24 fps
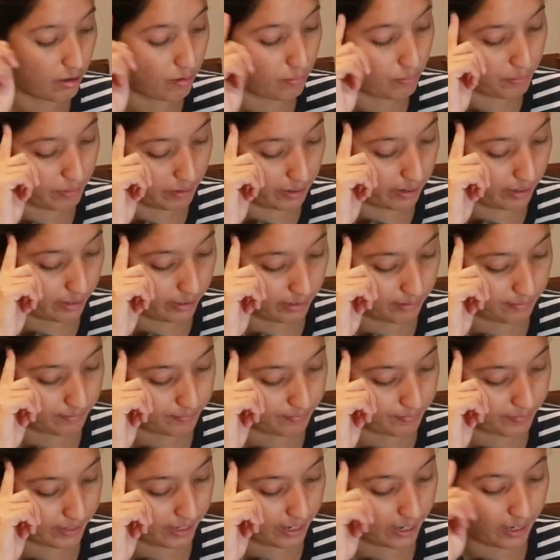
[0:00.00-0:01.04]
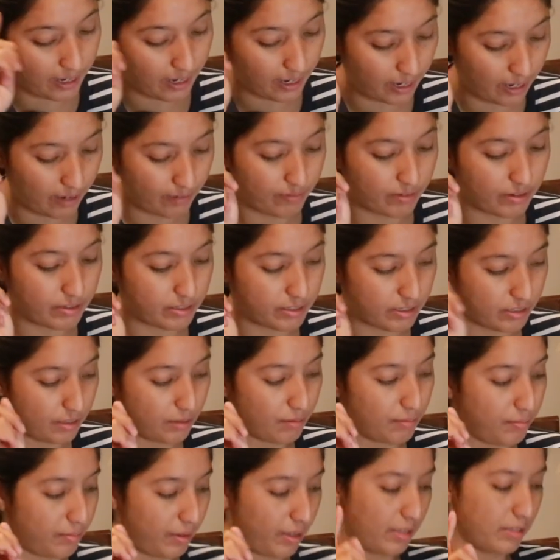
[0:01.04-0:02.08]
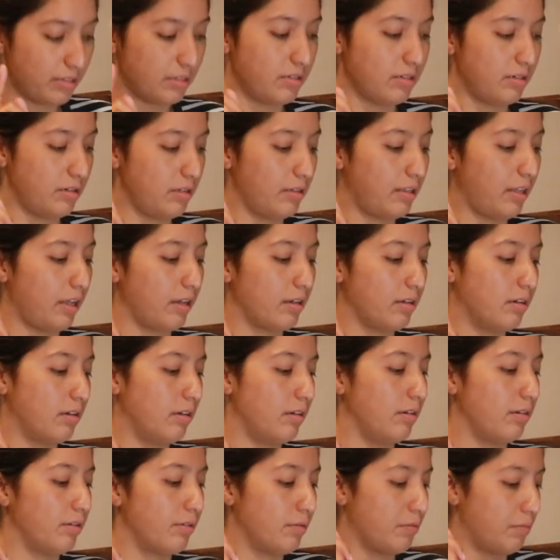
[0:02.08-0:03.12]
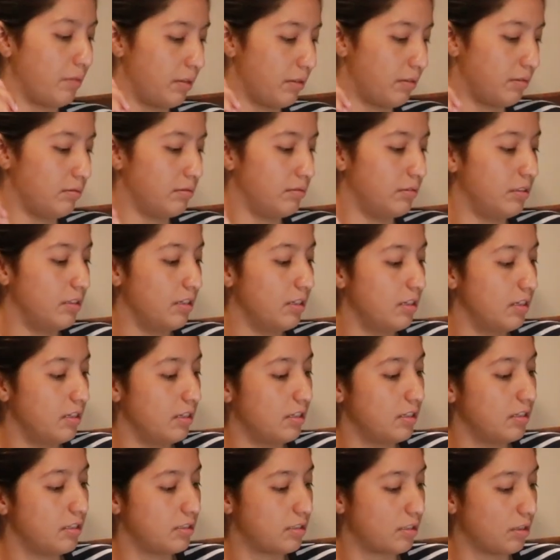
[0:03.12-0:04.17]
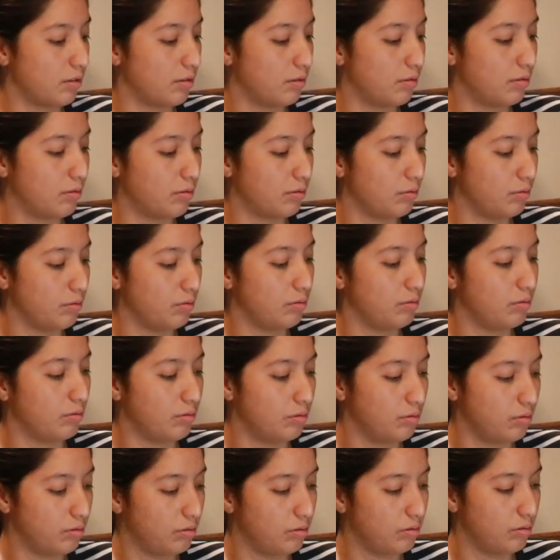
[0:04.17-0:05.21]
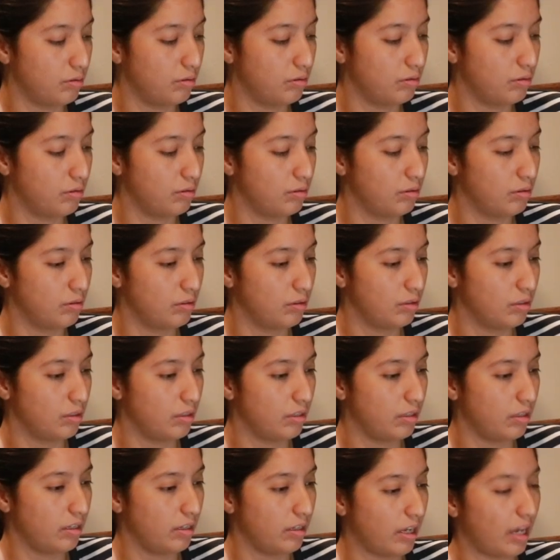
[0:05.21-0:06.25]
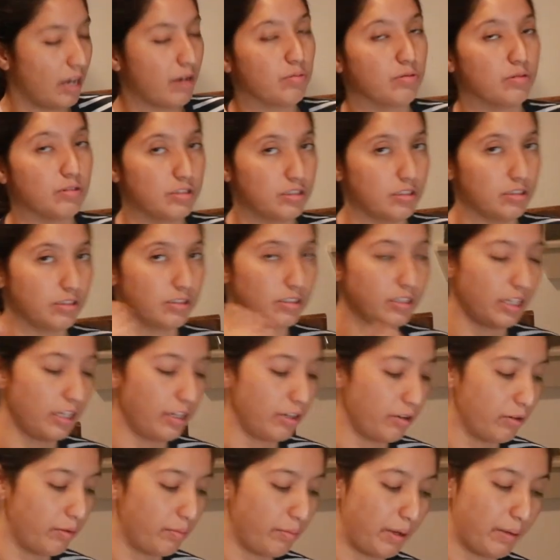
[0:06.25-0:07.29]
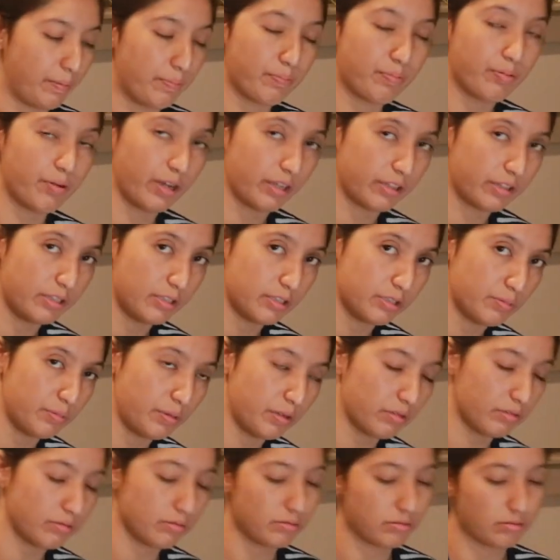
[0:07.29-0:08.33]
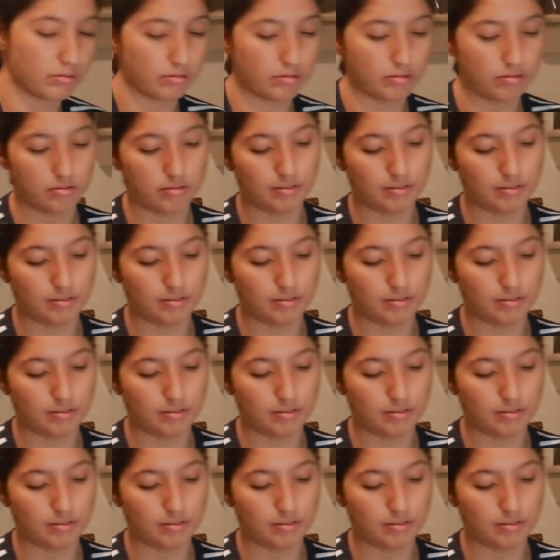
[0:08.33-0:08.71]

But I haven't still mastered that color wheel, so I will still stay in on my practice models.